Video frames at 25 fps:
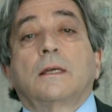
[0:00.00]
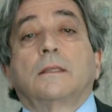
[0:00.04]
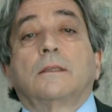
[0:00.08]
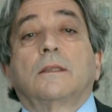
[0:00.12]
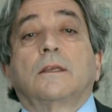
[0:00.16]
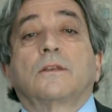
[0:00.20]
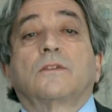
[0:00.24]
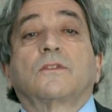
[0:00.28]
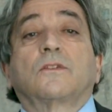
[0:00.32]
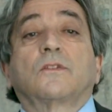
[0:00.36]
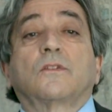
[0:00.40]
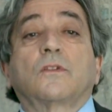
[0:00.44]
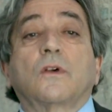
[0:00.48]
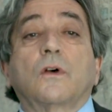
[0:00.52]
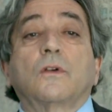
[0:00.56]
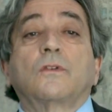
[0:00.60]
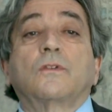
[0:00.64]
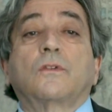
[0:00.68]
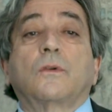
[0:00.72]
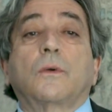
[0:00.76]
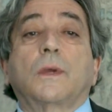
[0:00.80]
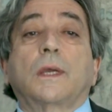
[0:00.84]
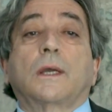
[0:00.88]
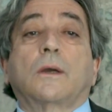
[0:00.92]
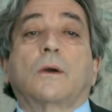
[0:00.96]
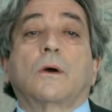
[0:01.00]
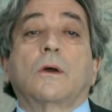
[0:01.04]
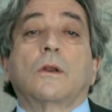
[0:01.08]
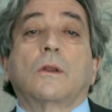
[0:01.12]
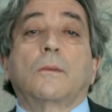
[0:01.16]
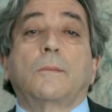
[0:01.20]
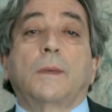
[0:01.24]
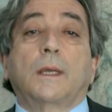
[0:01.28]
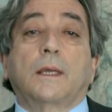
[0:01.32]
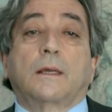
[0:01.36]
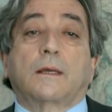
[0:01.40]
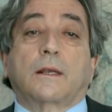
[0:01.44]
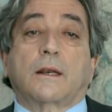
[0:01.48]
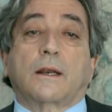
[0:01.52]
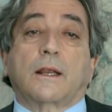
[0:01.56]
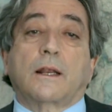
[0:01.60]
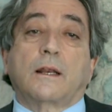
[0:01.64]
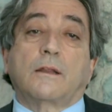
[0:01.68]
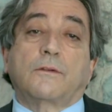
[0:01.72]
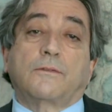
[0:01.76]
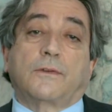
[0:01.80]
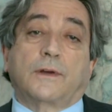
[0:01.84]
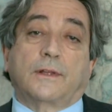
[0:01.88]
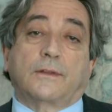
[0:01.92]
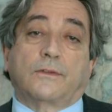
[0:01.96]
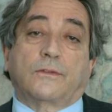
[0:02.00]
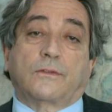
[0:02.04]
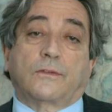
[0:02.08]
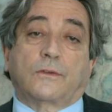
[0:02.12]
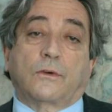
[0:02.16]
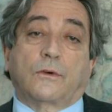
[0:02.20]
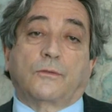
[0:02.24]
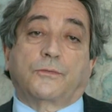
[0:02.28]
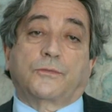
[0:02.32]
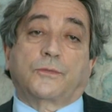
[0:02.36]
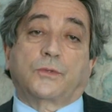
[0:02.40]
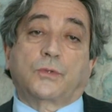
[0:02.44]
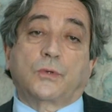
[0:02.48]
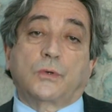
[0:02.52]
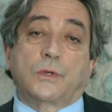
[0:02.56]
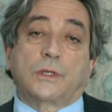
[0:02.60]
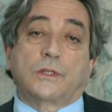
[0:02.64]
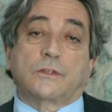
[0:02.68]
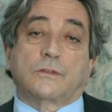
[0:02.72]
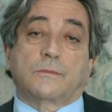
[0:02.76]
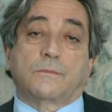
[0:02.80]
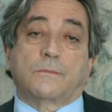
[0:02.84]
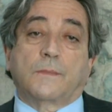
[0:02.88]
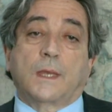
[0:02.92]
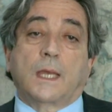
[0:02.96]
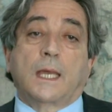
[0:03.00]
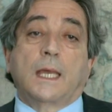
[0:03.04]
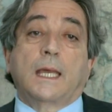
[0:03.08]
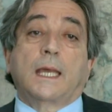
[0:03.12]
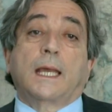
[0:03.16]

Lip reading: the socio-economic relevance of tourism